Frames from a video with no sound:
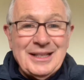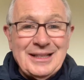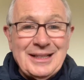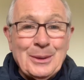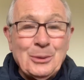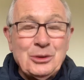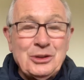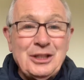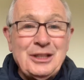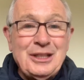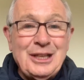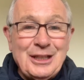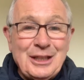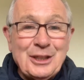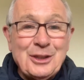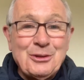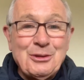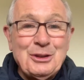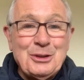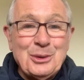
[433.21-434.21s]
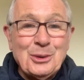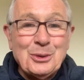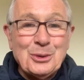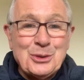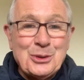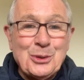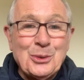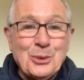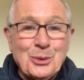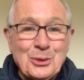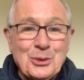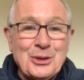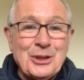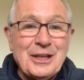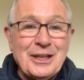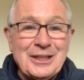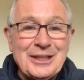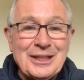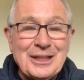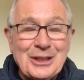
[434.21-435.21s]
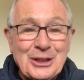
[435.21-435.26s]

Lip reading: That was the day that Chris Jones got